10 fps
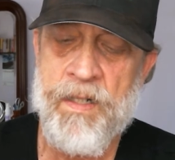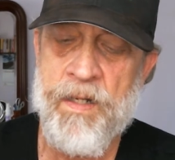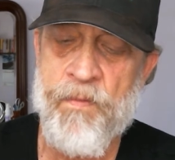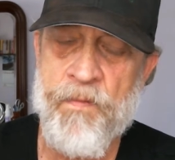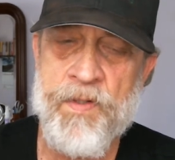
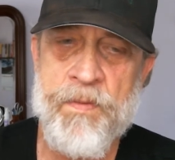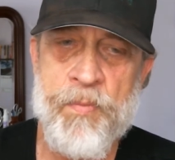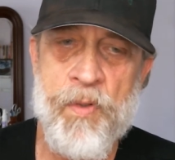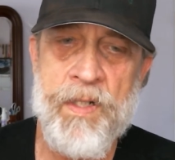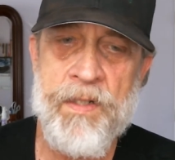of Revision
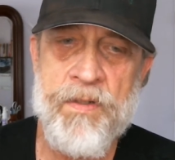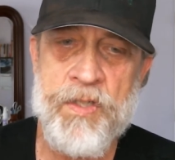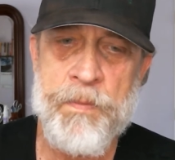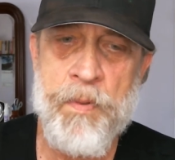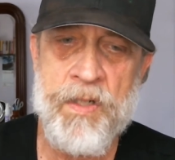Brewing out there in
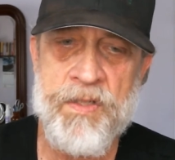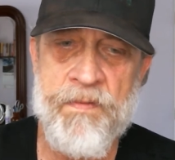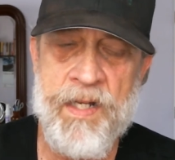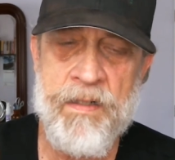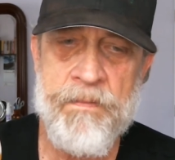Sparks,
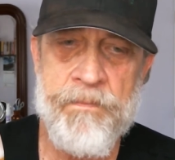Nevada.